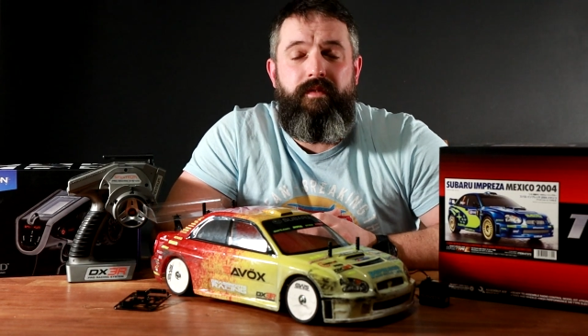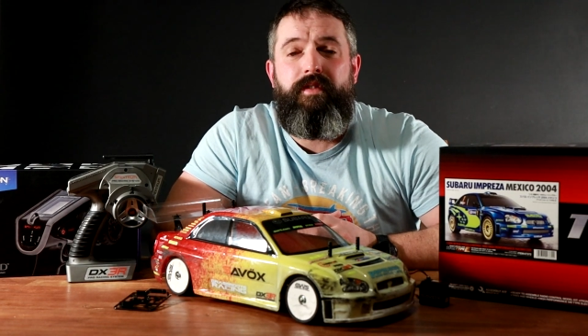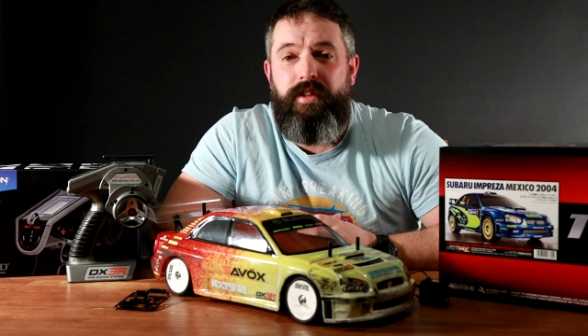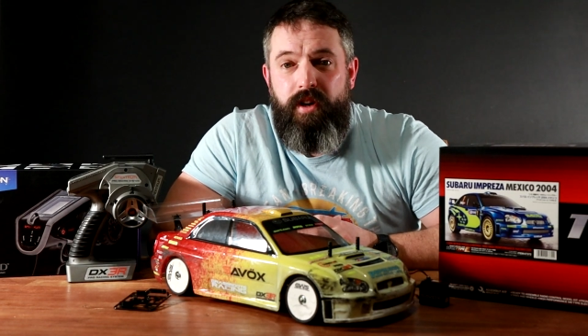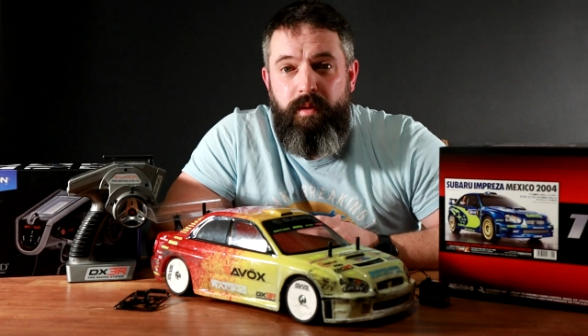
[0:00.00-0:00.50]

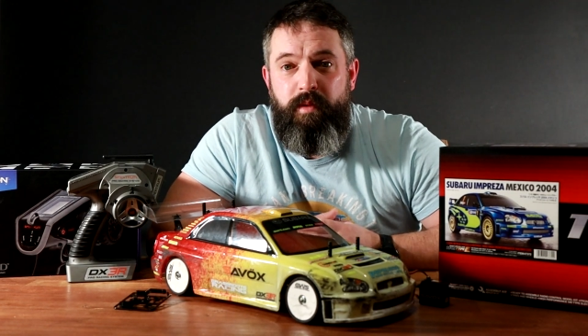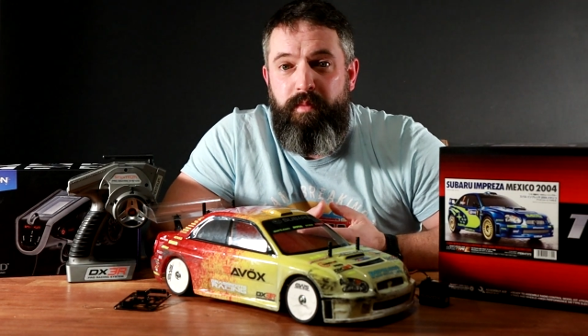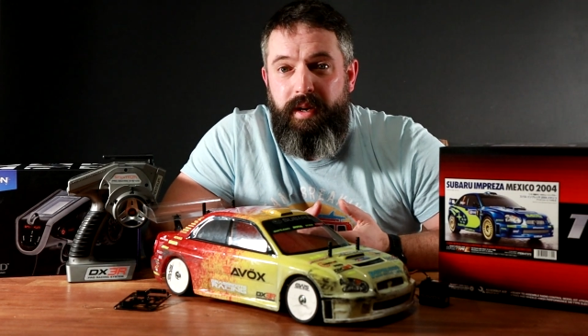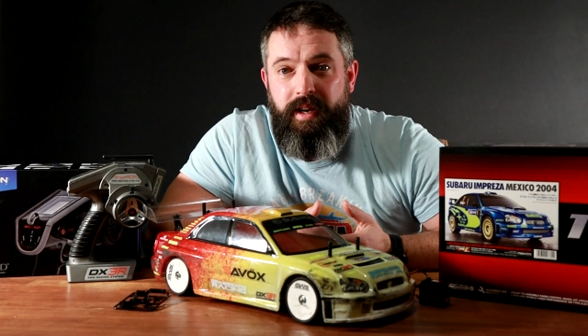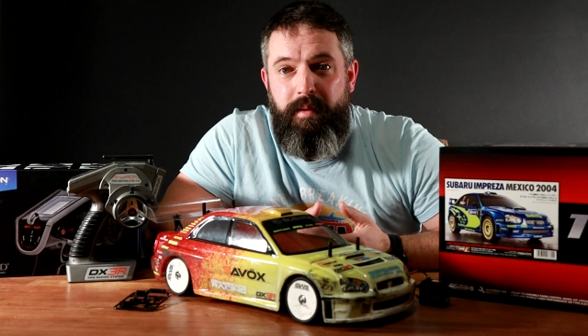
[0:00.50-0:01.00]
every time
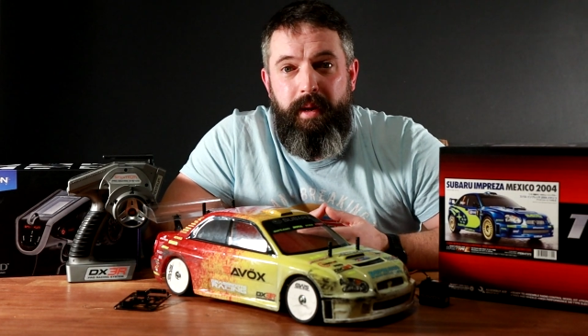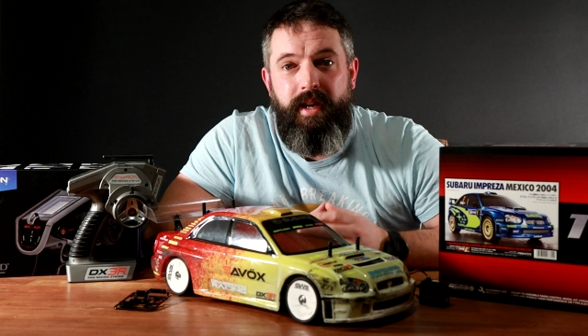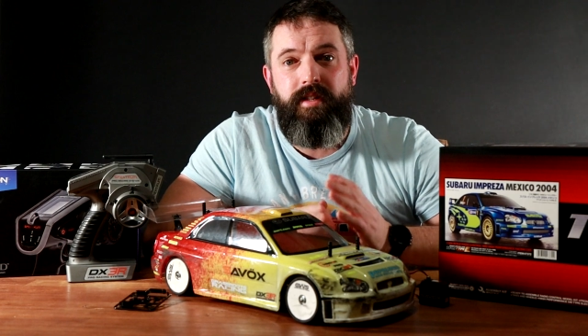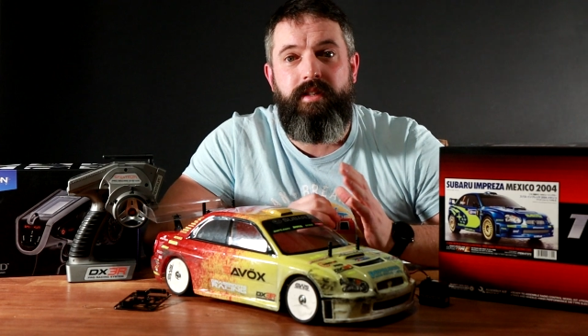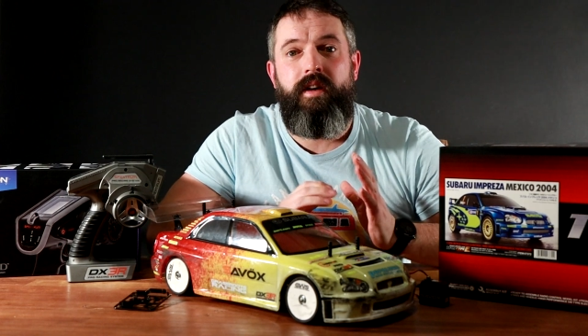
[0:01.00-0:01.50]
I've been in the
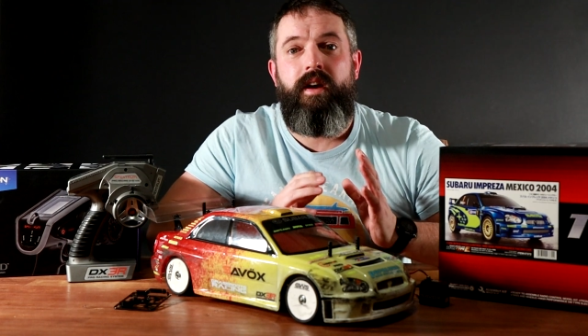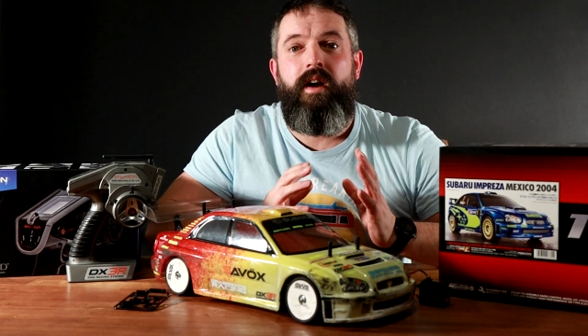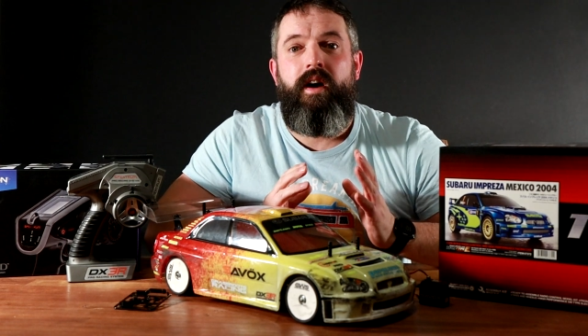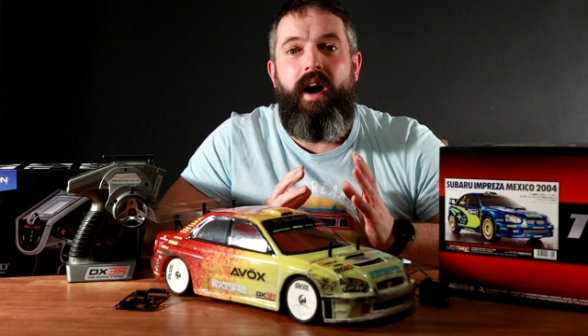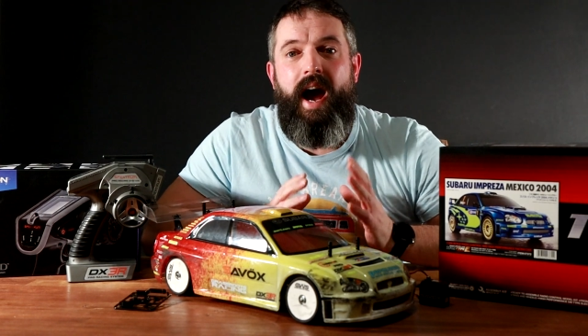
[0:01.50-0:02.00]
pits,
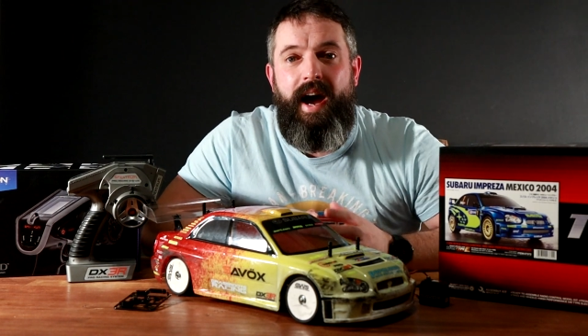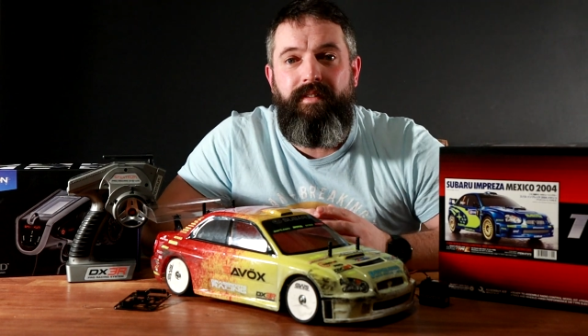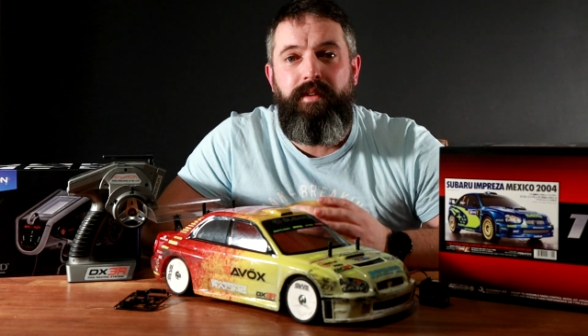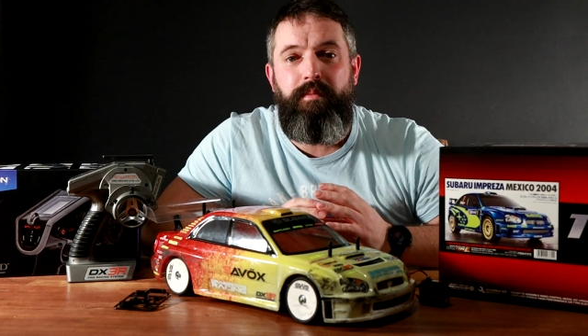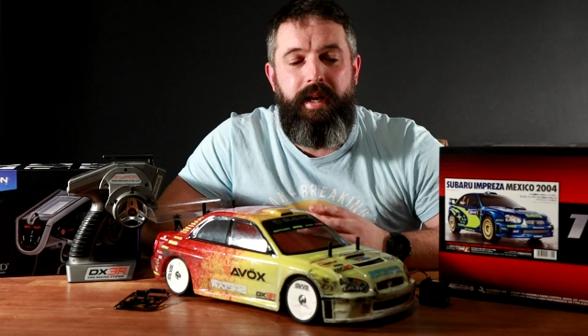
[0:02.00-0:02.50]
I
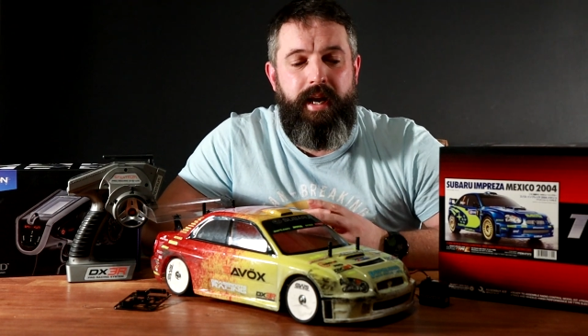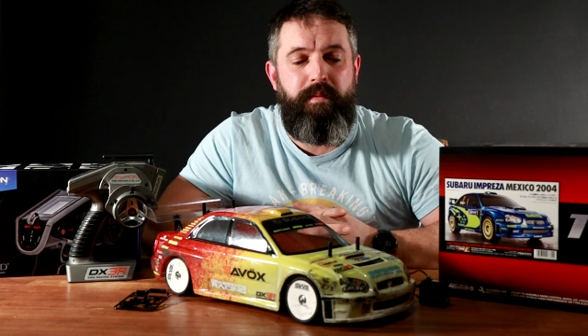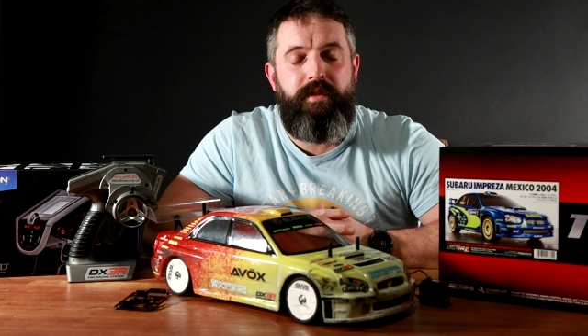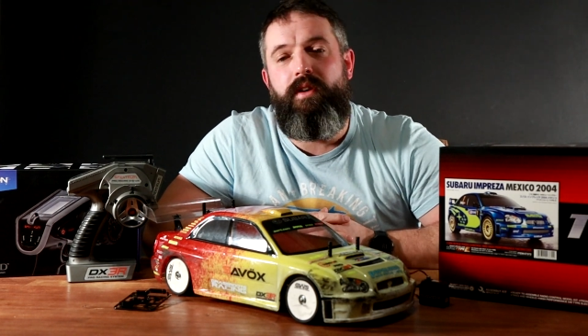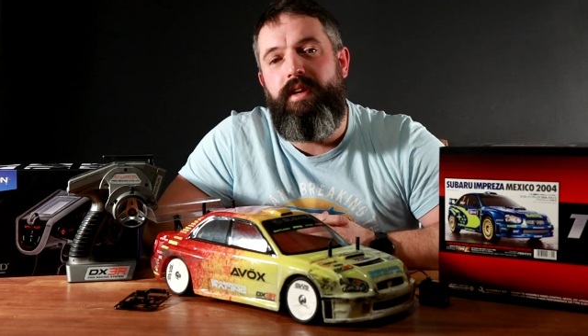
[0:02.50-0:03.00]
haven't been able